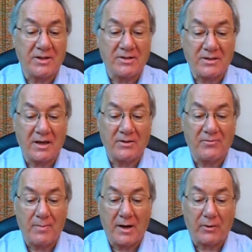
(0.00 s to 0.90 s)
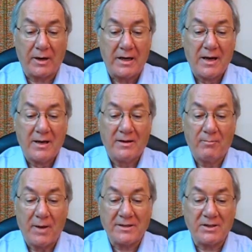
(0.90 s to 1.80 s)
the son of Mary, the
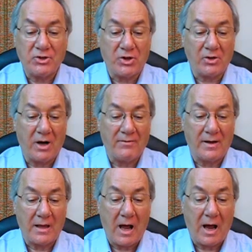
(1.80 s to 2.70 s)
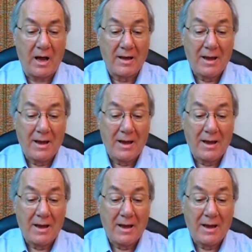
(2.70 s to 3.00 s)
messenger of Allah,